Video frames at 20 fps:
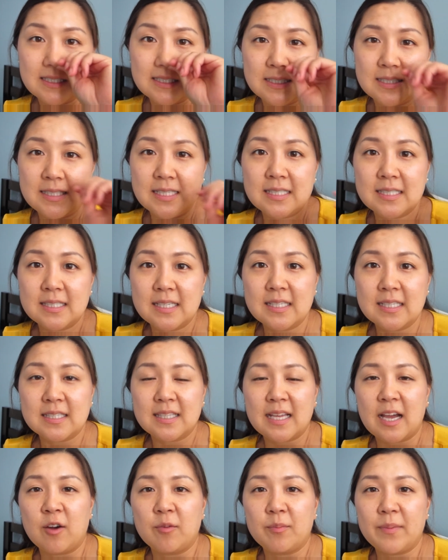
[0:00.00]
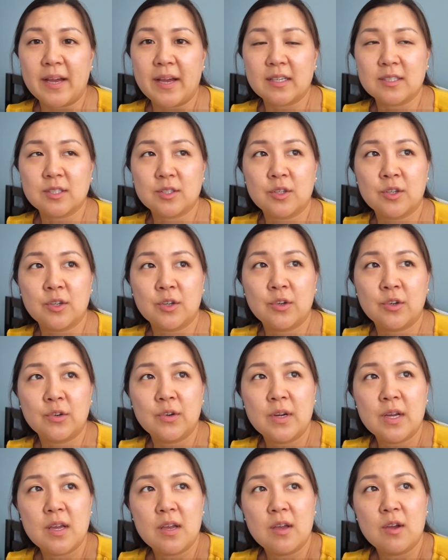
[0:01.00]
6 days in the Outback. So
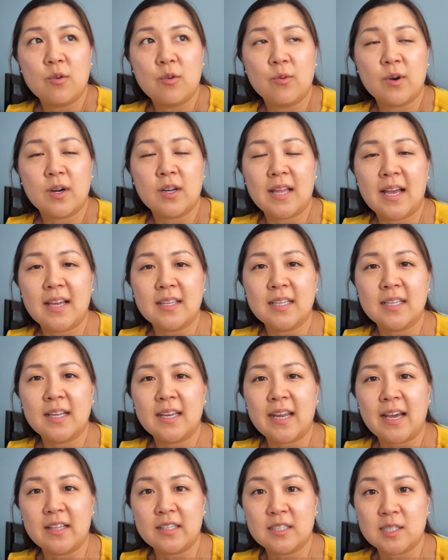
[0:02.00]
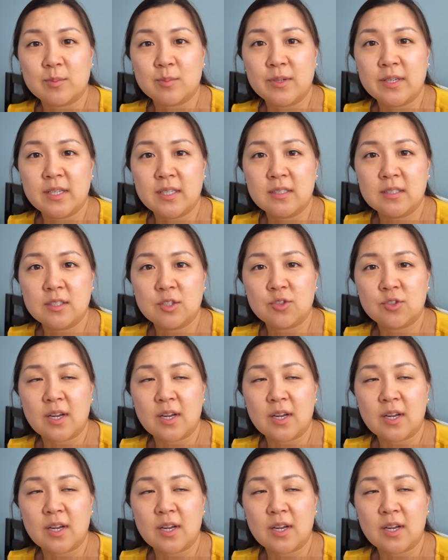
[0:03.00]
we're landing in Alice Springs,